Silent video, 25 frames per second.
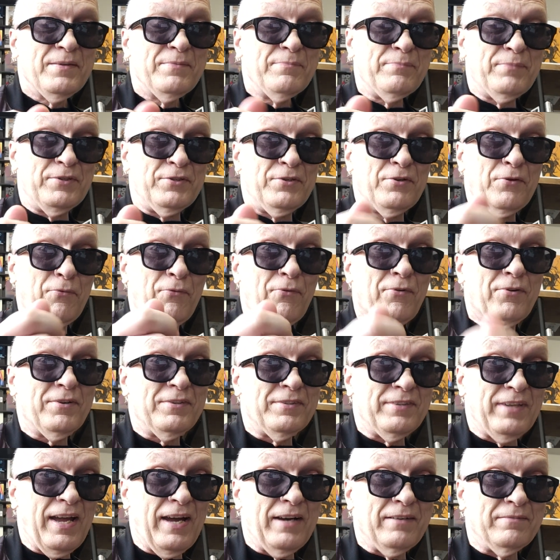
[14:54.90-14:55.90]
But you're
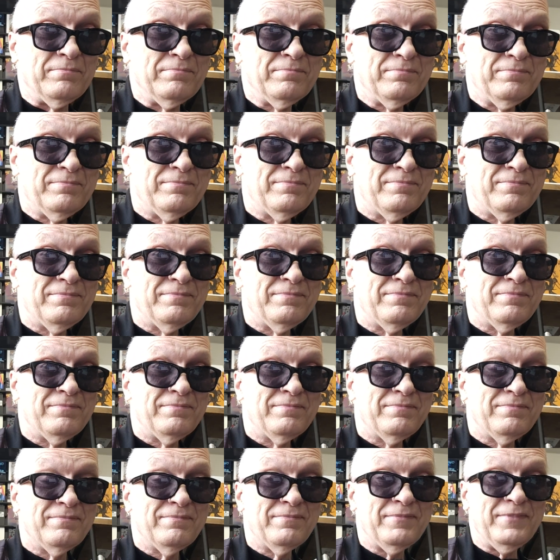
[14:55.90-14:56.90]
warned now.
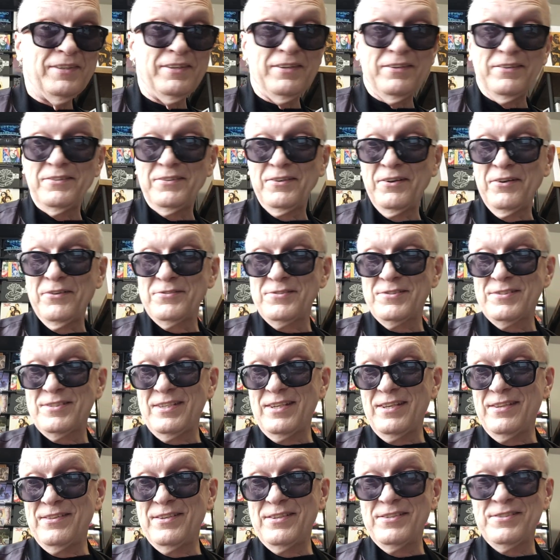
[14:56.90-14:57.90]
Don't
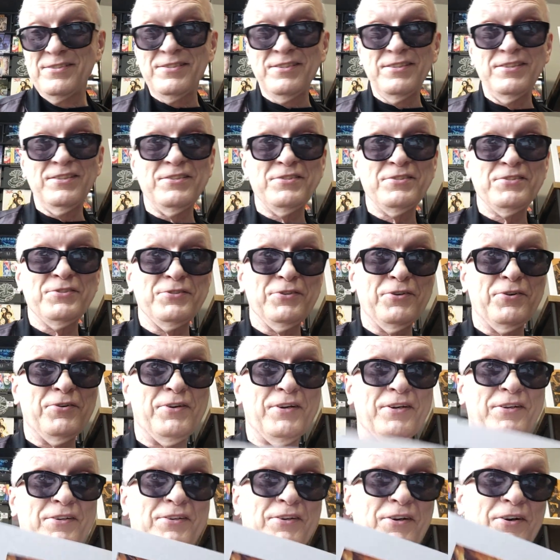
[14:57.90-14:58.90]
see this in the store
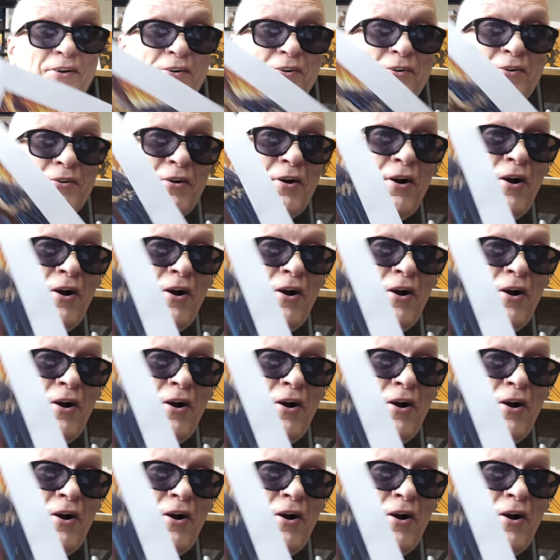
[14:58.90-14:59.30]
and go,